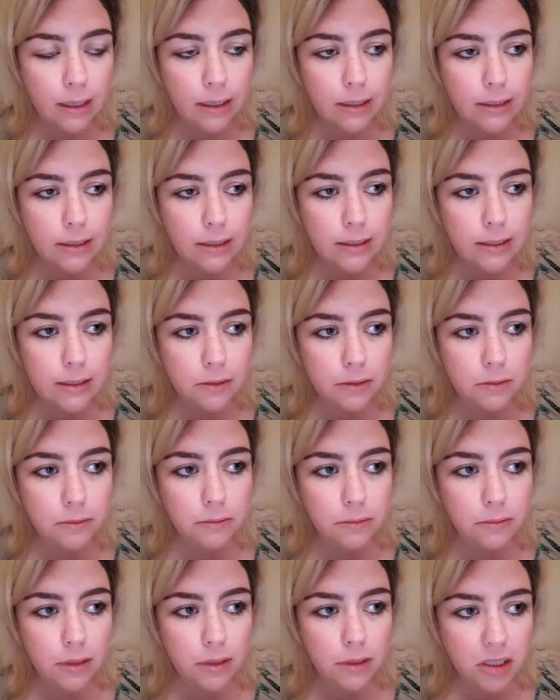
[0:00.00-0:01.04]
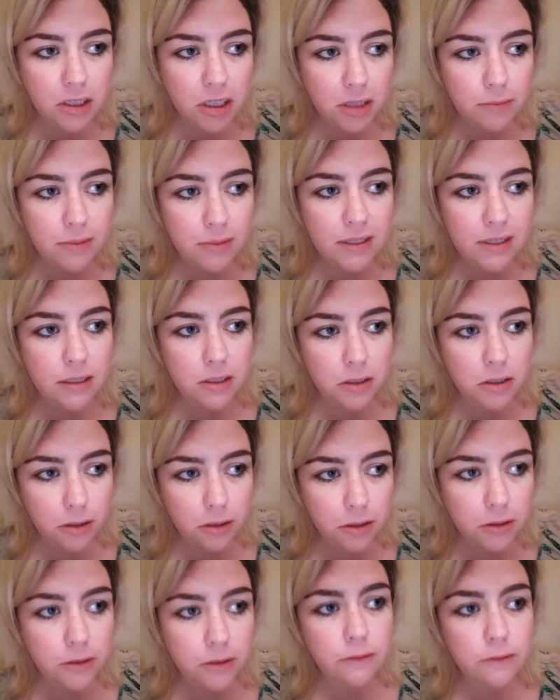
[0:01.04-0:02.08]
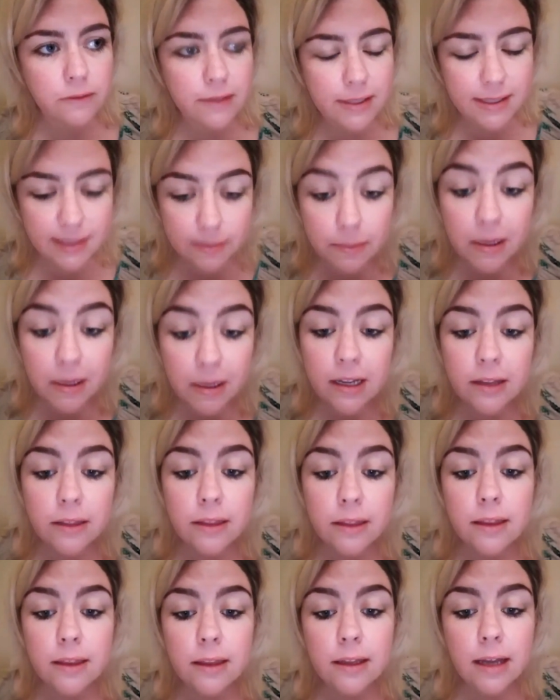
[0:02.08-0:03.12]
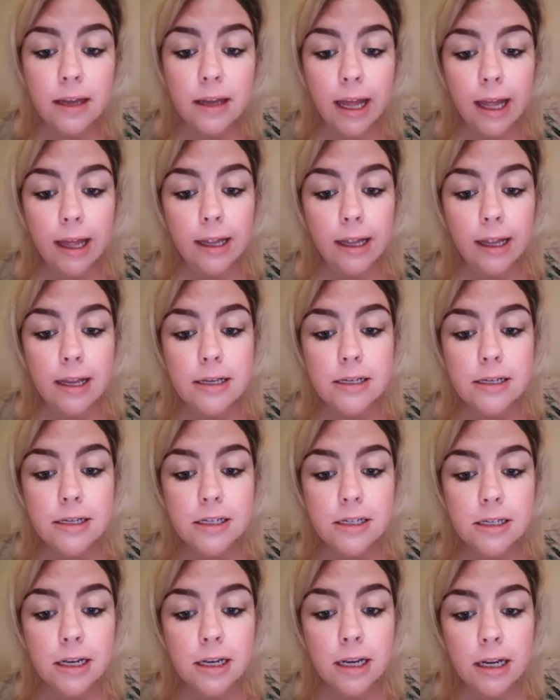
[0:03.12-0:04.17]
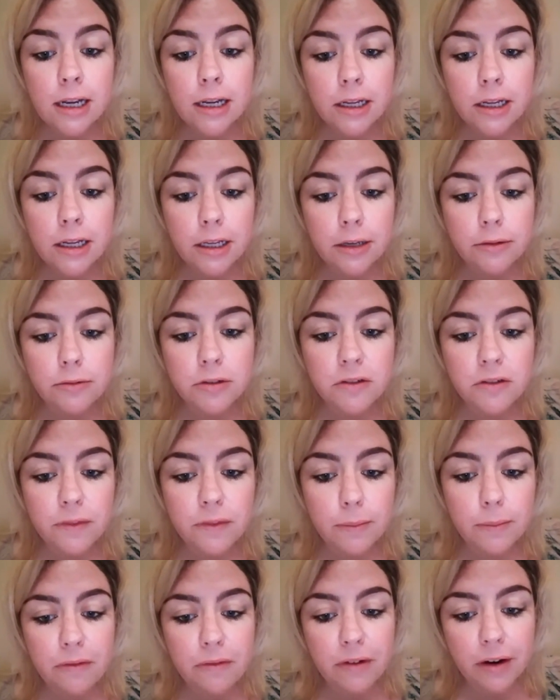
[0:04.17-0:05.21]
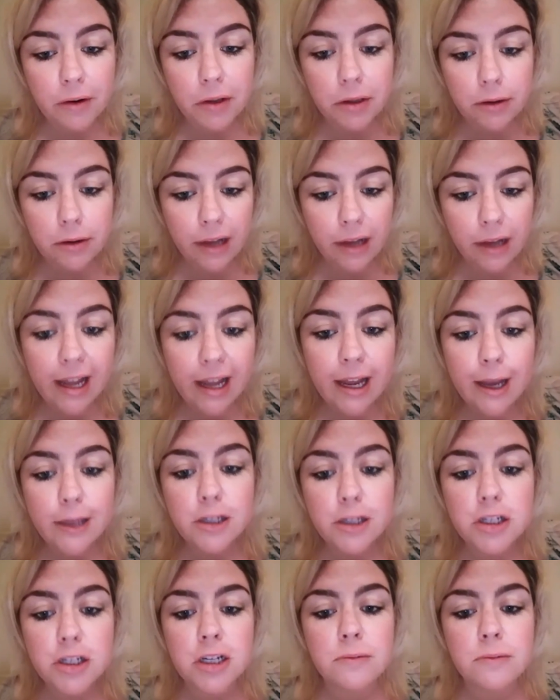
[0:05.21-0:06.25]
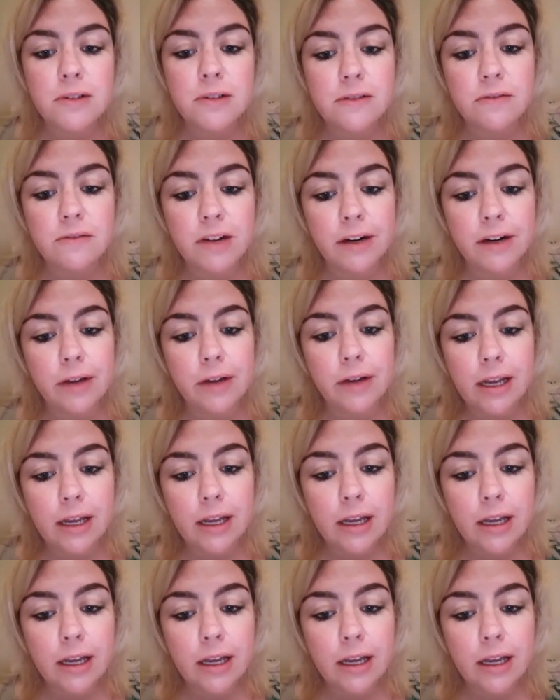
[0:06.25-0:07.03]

So she was the daughter of the smith, and from a very young age she was very